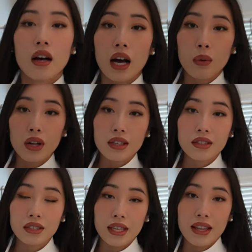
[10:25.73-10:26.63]
I will
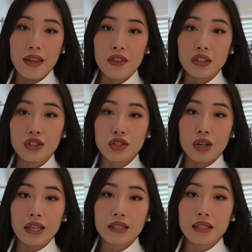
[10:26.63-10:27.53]
also say that this
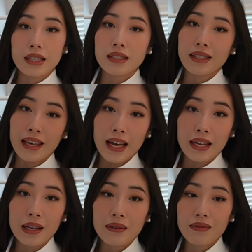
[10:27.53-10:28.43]
dress is,
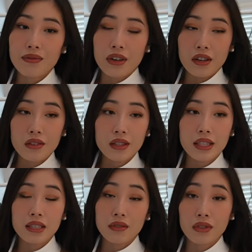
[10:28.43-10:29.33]
again,
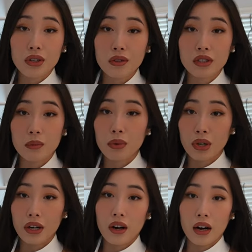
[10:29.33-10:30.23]
fairly difficult to
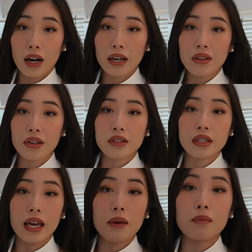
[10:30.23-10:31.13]
put on. There's
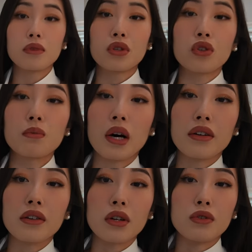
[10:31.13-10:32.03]
a
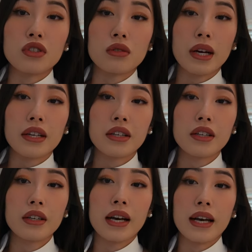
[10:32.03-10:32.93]
two-button closure right
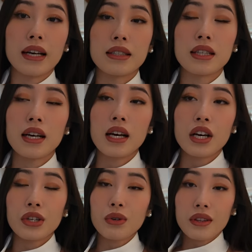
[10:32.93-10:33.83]
here, and
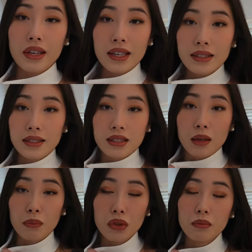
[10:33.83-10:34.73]
you would think it's
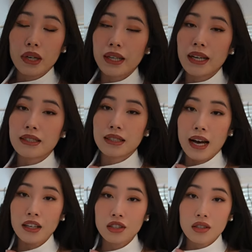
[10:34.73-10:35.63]
simple, but it's
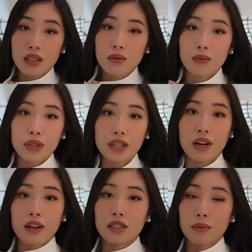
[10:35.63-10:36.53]
actually really
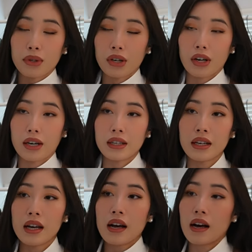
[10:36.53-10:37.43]
hard to put on.
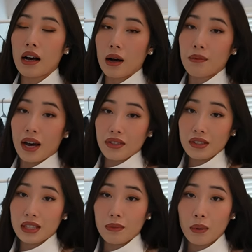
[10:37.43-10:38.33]
Um, not
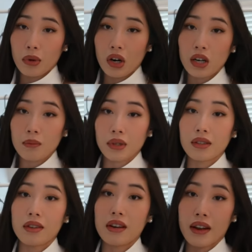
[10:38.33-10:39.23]
the zipping part,
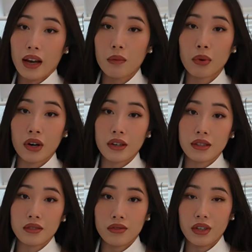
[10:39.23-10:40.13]
but the neck part
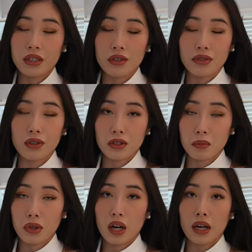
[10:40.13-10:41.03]
is very difficult to
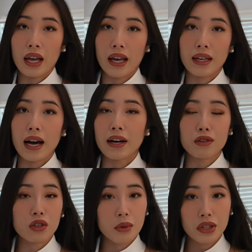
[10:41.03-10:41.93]
put on, and I
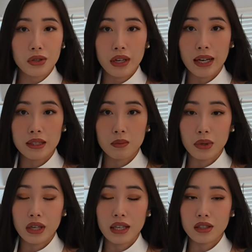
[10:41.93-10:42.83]
don't know about you guys,
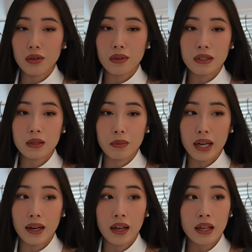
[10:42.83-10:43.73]
but I don't want to
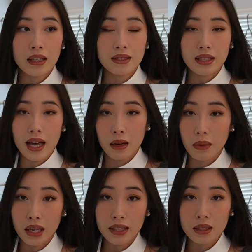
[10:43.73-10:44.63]
spend ten
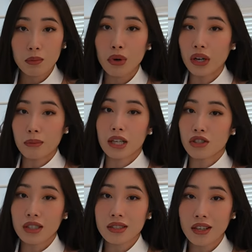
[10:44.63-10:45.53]
minutes putting my
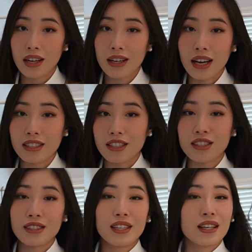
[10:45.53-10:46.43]
dress on. I
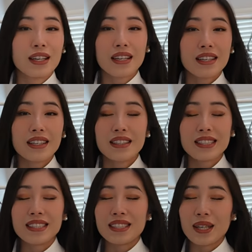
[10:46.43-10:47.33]
just
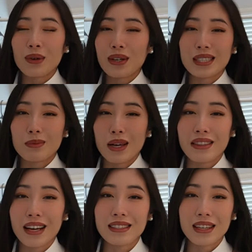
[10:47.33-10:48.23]
don't want to
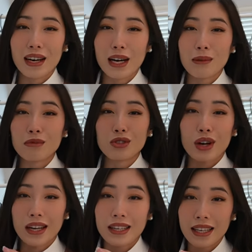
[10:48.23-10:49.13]
spend that time
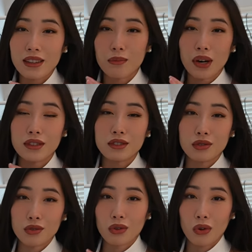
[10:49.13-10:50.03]
trying to get the buttons
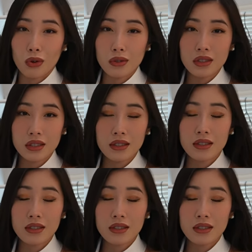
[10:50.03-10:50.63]
through the holes.